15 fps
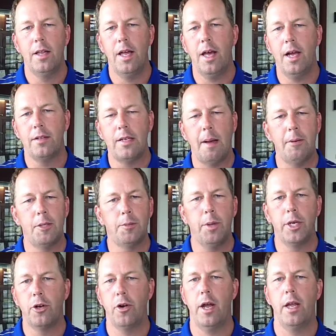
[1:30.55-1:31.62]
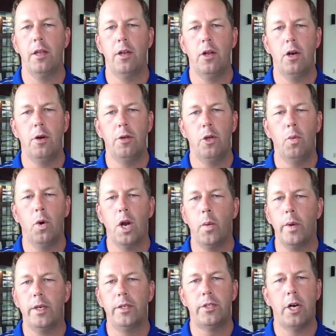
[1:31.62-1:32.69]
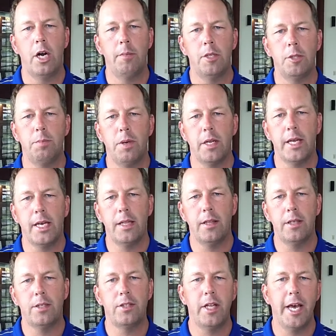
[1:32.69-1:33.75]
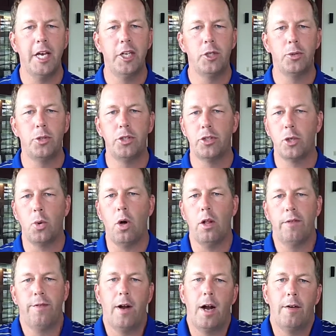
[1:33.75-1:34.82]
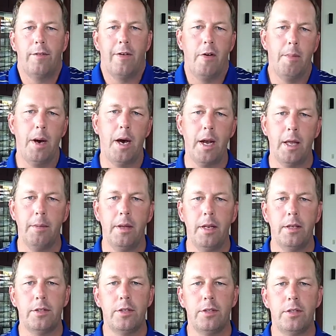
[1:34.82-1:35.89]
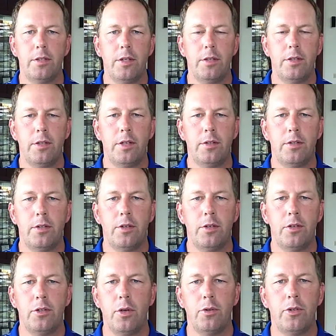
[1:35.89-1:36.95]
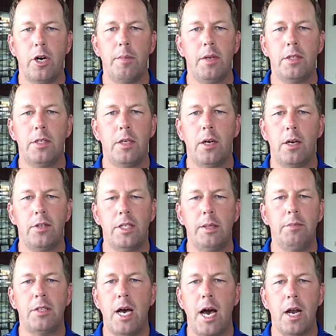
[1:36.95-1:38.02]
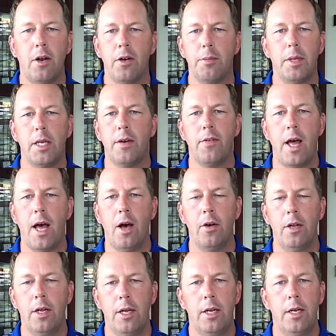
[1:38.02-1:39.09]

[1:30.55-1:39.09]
Yeah, Thomas played great. You know, you want to win tournaments, but again, this stage was just a qualifier for everybody. I mean, there's no tournament or team title to be given out.